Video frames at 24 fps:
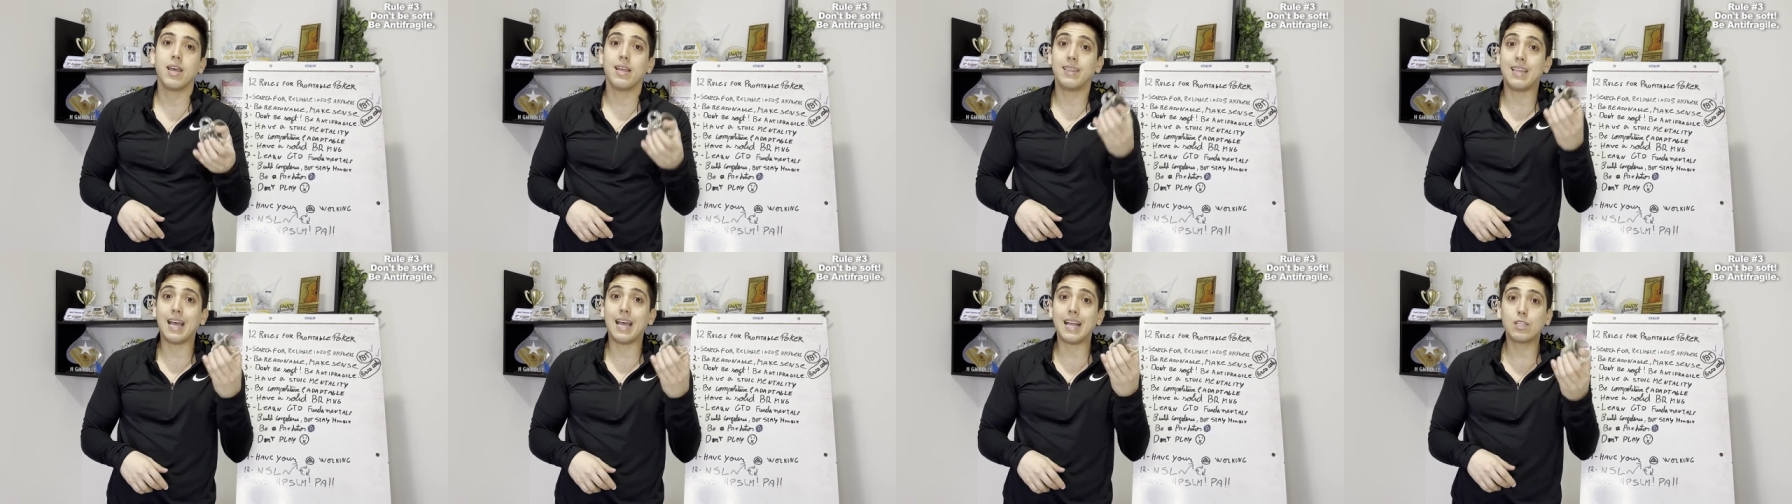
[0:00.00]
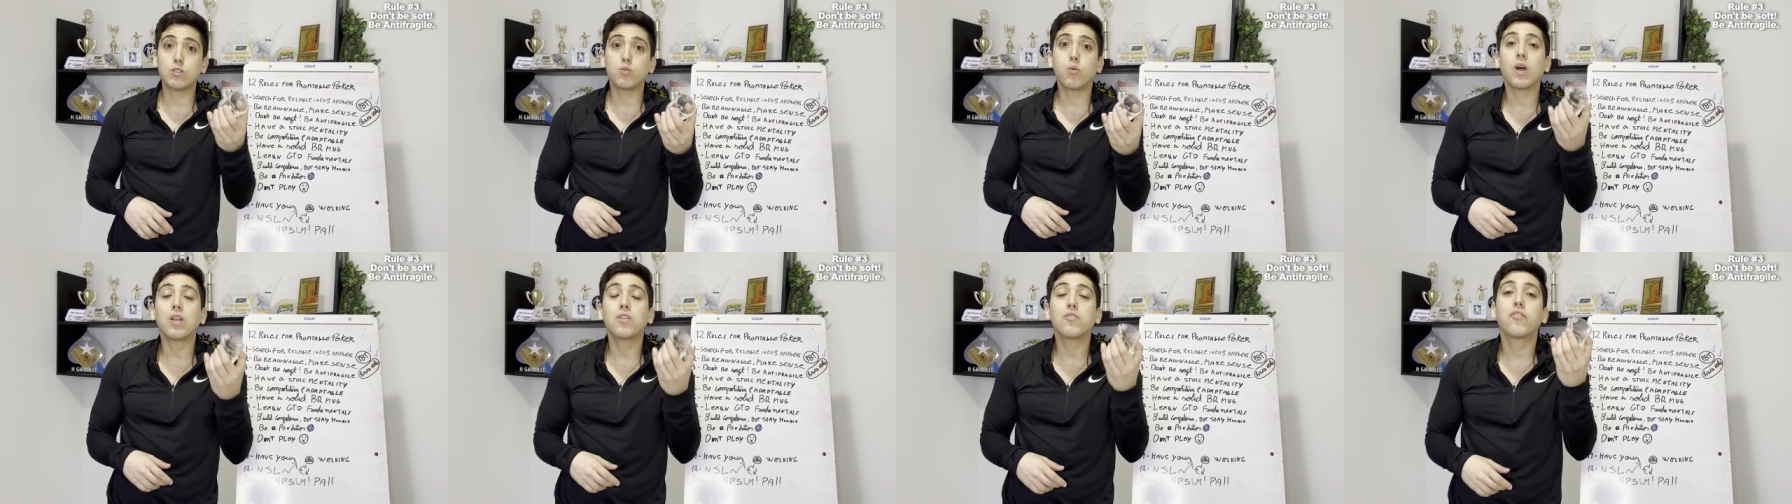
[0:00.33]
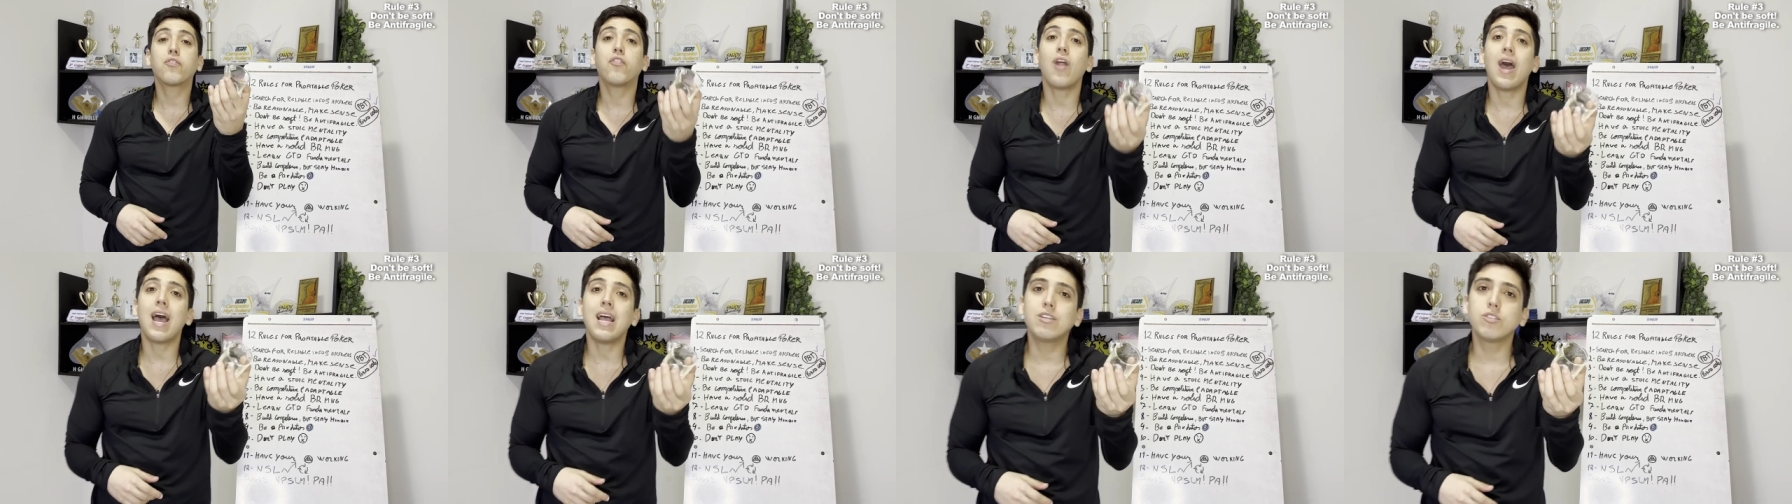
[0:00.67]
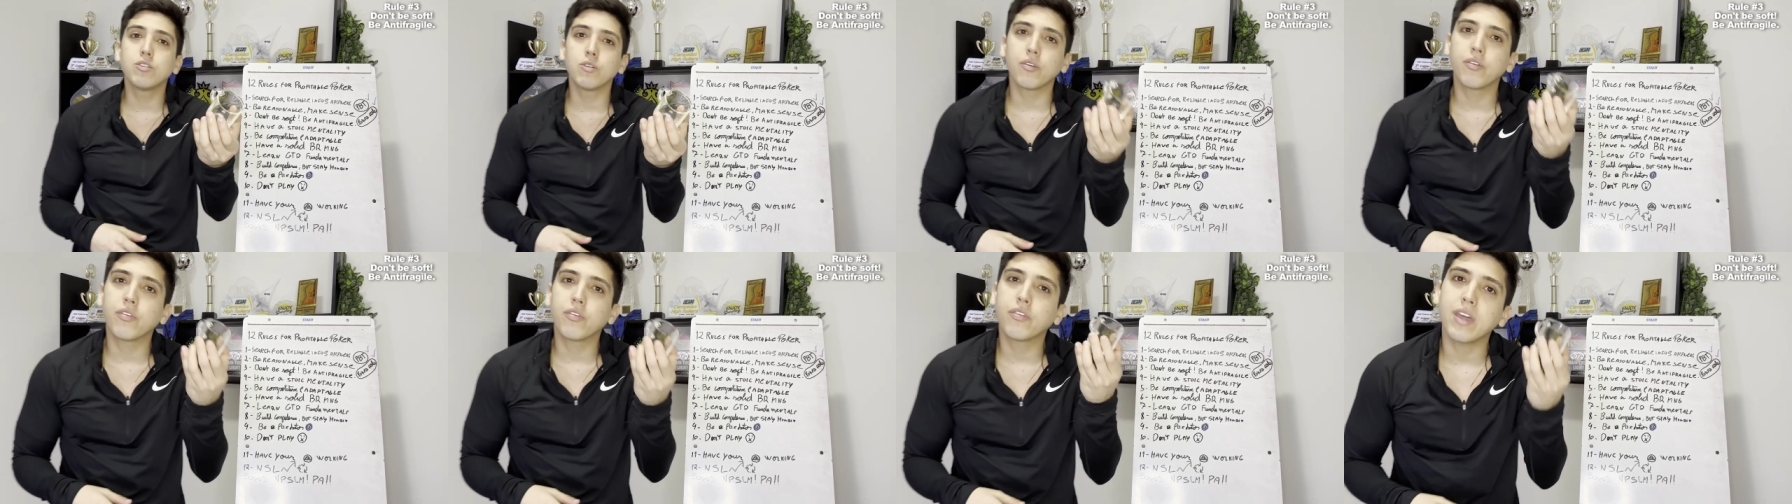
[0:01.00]
That's what
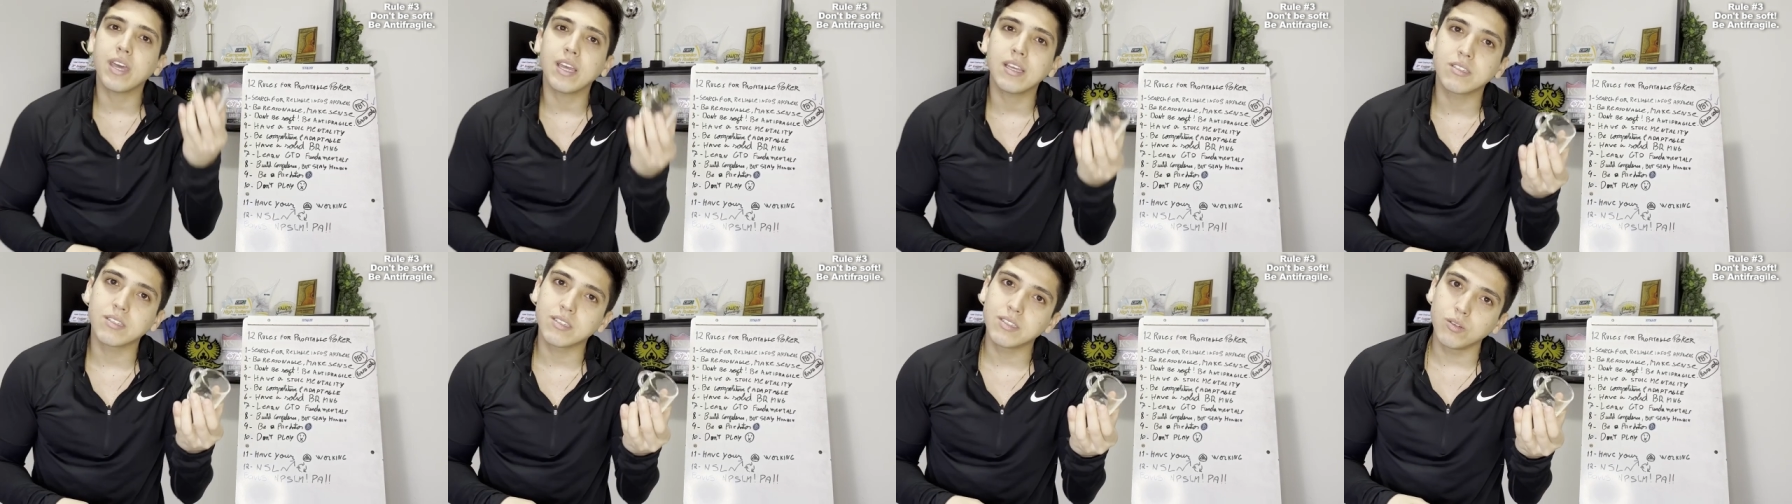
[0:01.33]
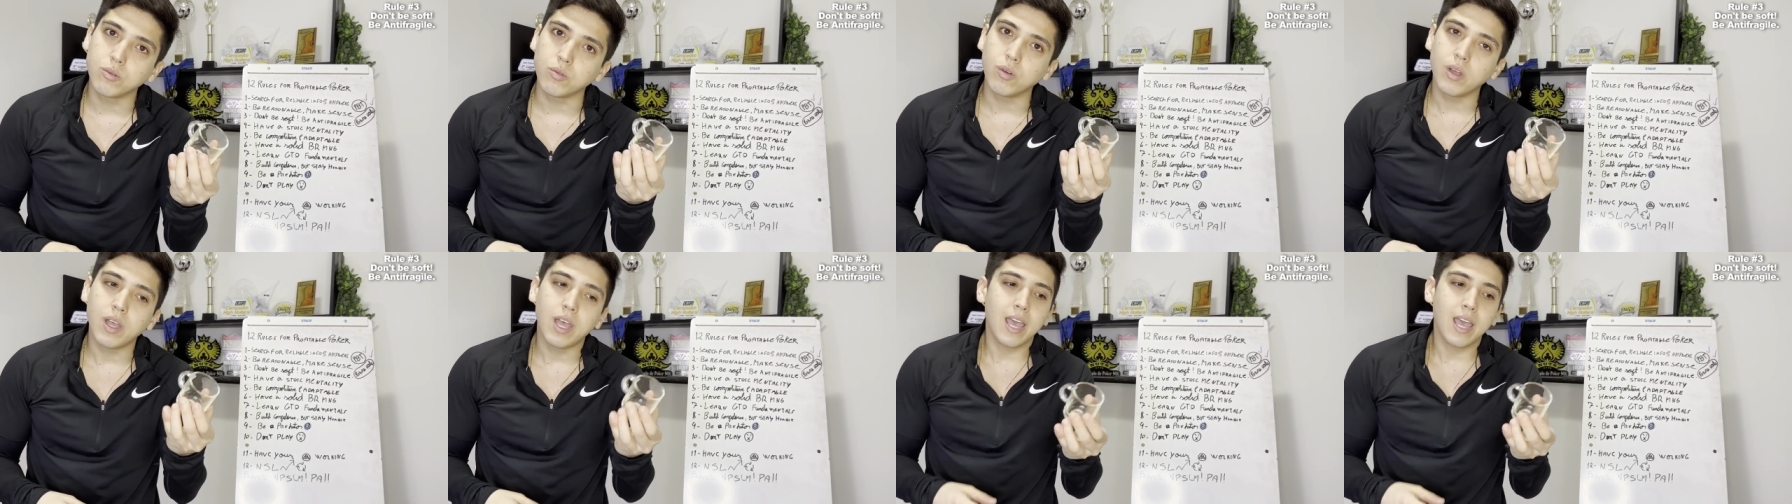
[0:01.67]
fragile things do.